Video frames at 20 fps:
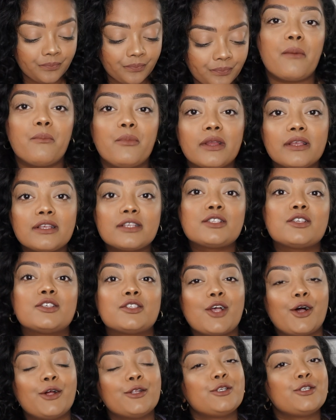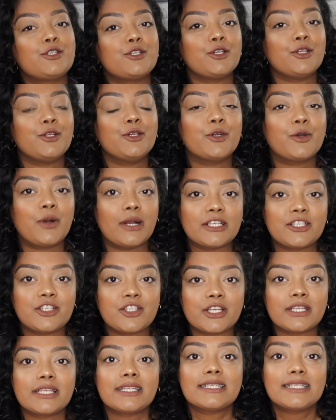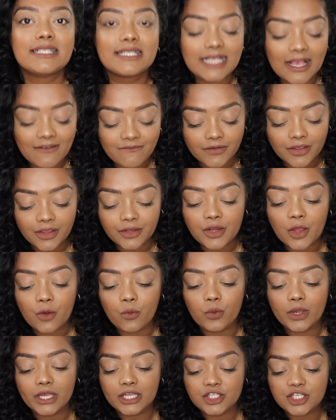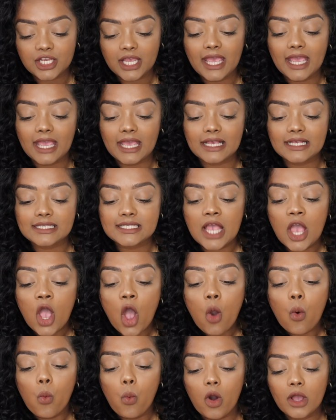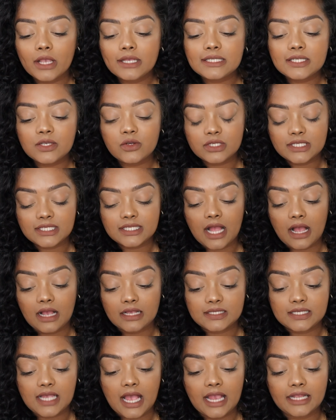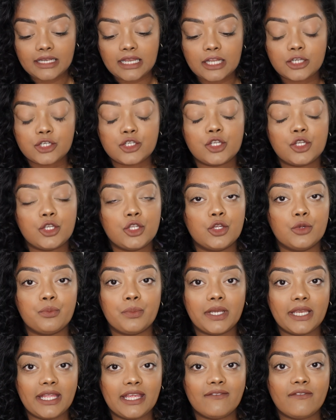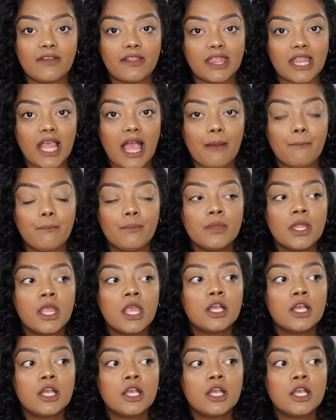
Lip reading: That brings us on to question 7, which is, what is your star sign and do you believe in them?